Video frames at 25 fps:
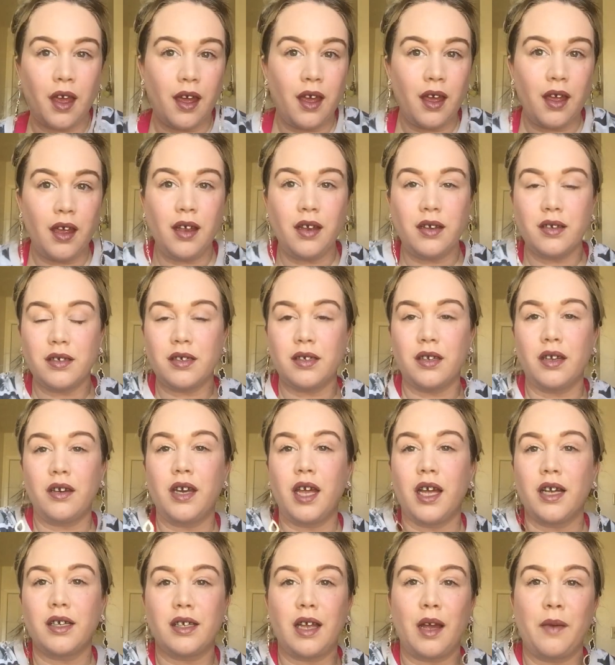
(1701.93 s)
Okay, so
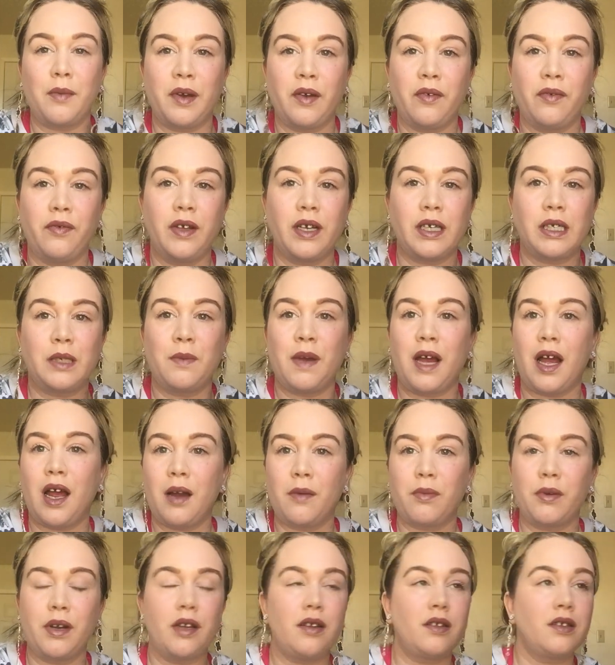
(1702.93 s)
next I'm going to fix my
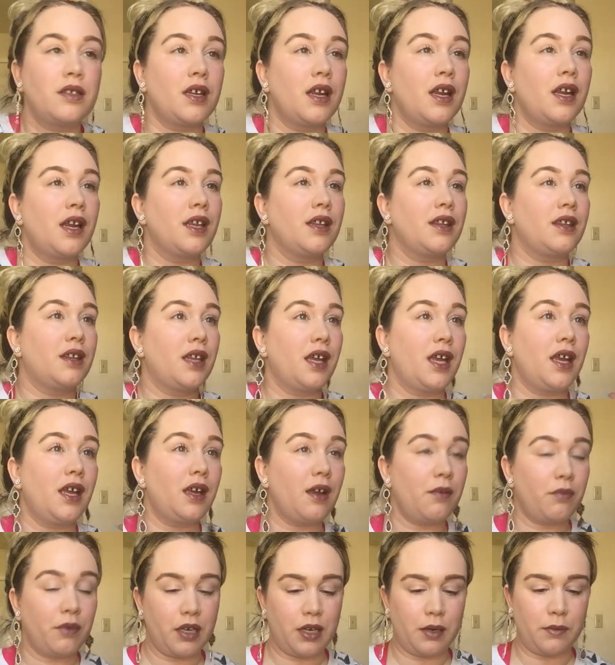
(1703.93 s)
eyebrows, and I
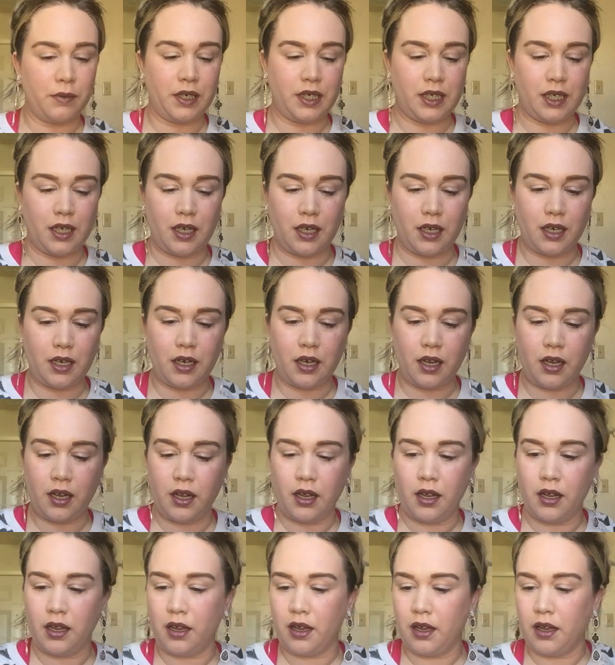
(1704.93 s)
think I'm going to be done.
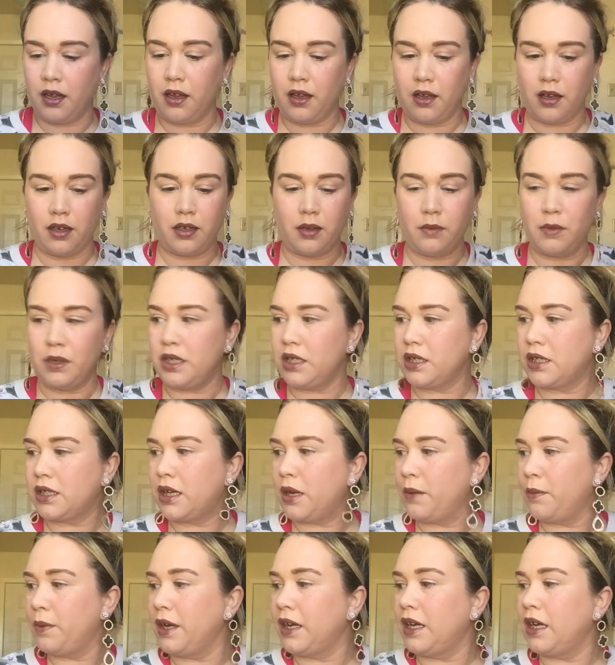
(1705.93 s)
Let me just
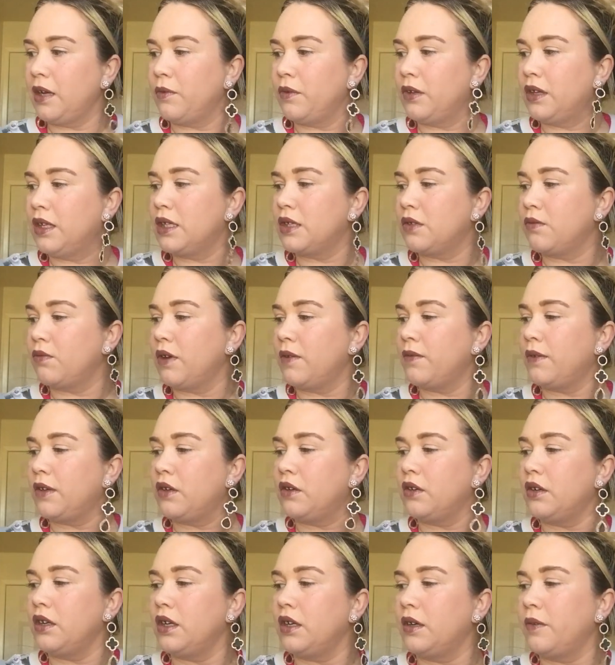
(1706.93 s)
go back in with this
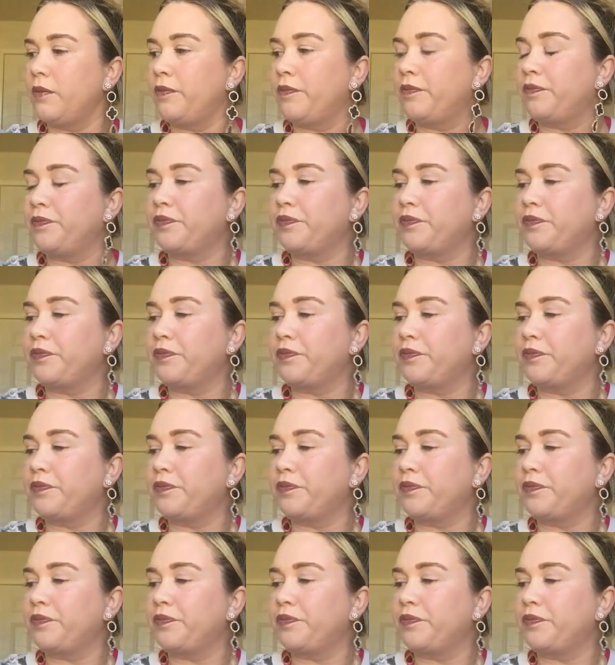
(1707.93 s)
Revlon.